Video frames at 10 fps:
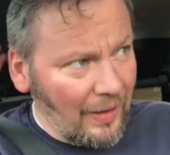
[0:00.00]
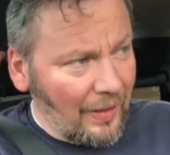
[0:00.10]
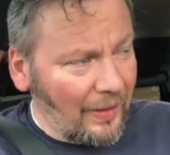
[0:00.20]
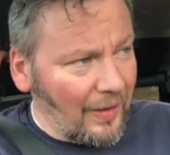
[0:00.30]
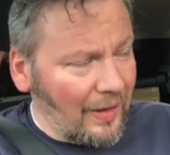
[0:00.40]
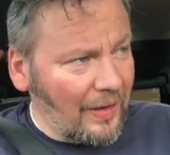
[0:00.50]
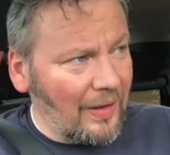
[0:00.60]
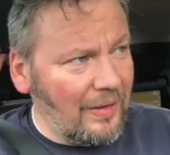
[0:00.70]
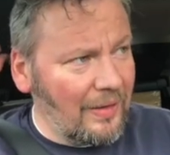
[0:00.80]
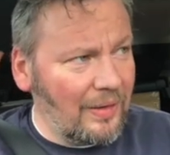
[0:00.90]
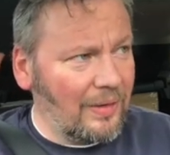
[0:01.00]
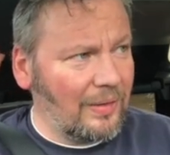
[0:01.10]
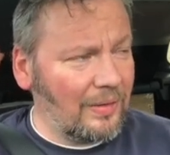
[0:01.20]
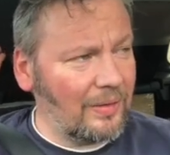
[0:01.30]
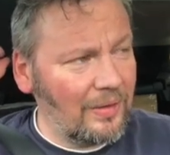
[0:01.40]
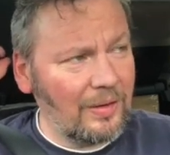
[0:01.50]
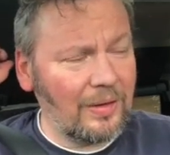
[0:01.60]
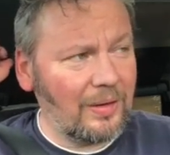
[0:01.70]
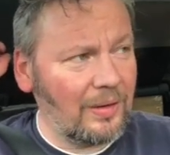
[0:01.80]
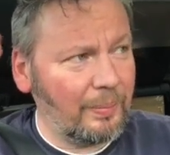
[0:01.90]
Then,
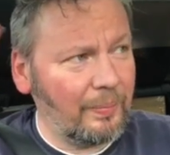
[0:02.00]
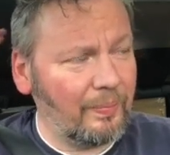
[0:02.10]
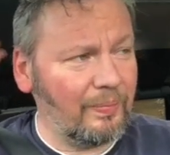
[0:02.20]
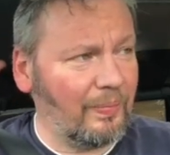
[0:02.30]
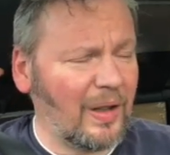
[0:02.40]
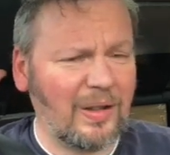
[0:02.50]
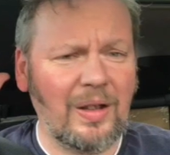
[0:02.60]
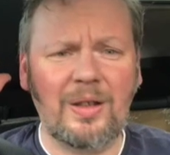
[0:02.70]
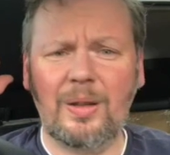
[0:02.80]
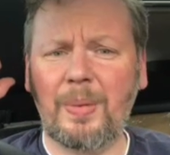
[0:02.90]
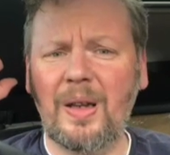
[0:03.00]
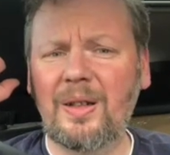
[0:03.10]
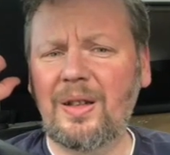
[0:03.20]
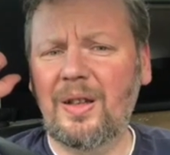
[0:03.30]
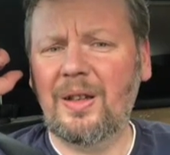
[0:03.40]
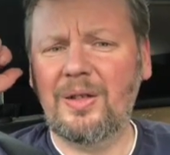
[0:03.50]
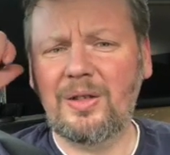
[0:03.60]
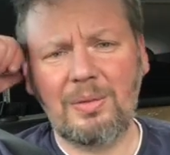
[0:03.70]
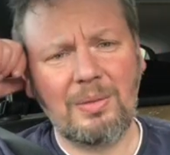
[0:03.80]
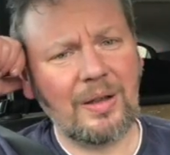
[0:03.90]
like I say, just painting in
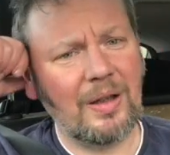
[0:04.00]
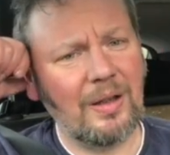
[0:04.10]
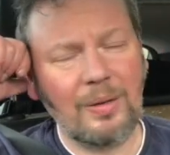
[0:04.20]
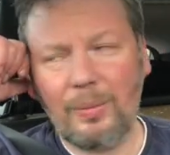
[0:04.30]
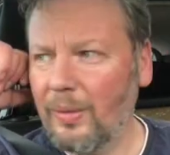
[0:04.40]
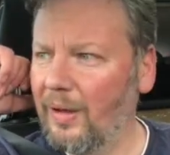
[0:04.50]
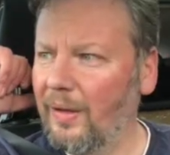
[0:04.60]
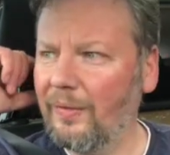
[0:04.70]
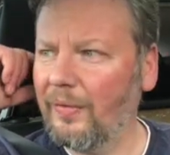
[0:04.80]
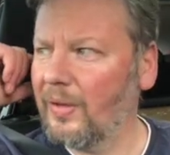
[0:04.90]
general, getting on with,